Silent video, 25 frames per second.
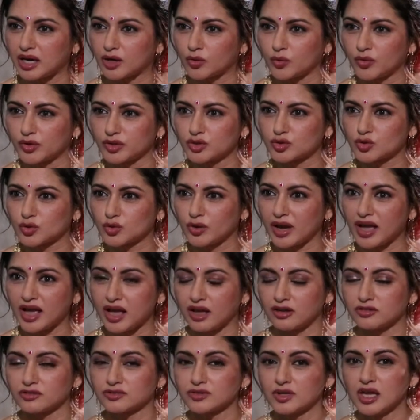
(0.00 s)
are going to
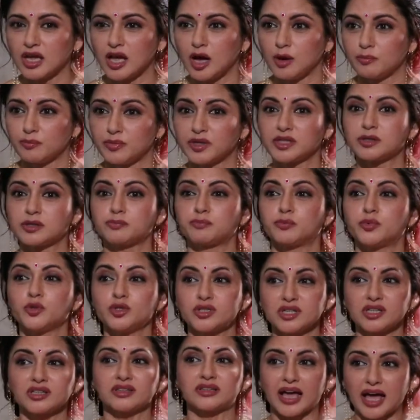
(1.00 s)
have. But
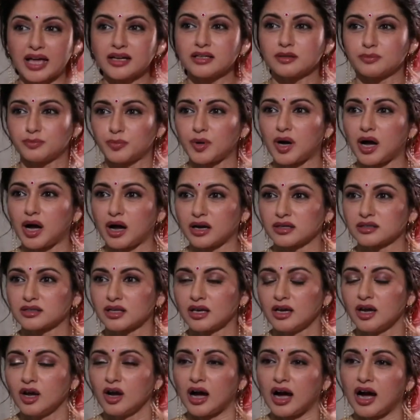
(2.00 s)
putting that apart,
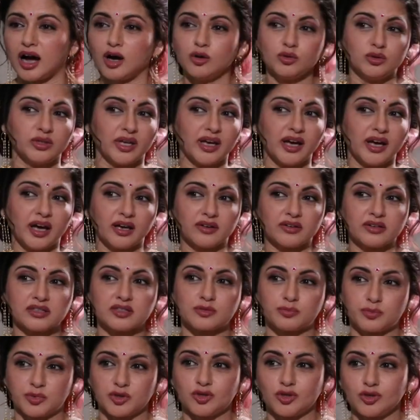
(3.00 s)
how they are
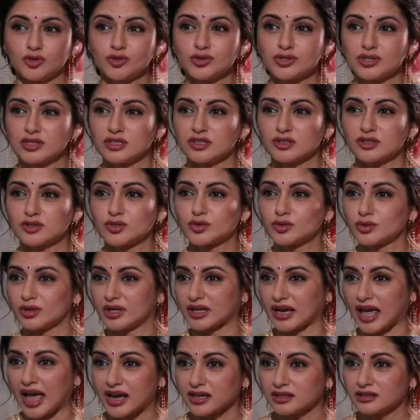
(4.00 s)
as producers to
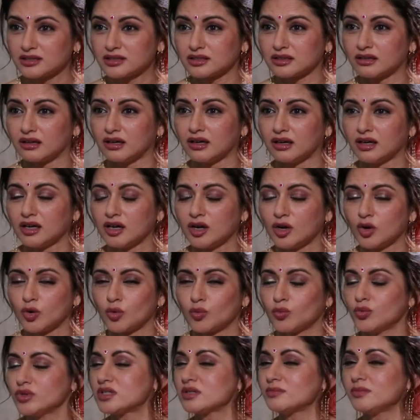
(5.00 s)
an actor
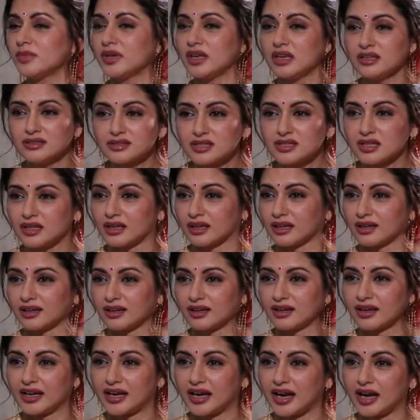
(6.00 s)
was amazing.
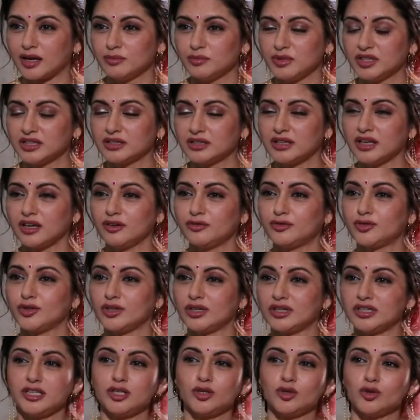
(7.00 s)
I mean, they have
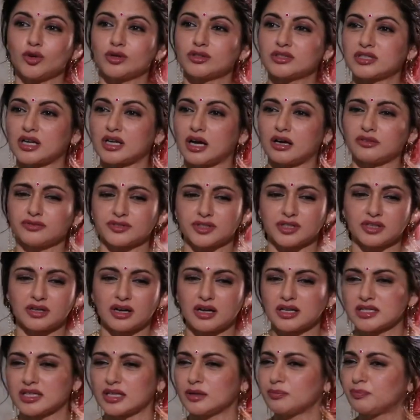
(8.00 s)
really looked after
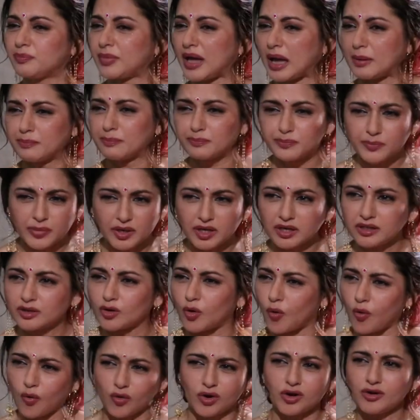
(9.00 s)
us and pampered
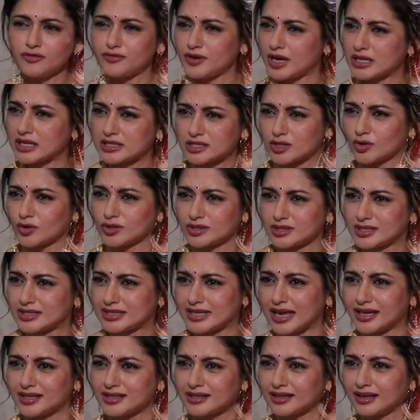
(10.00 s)
all of us on
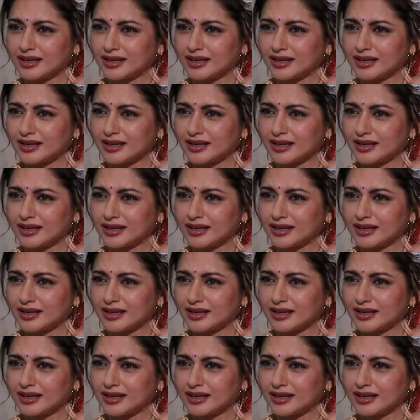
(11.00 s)
set.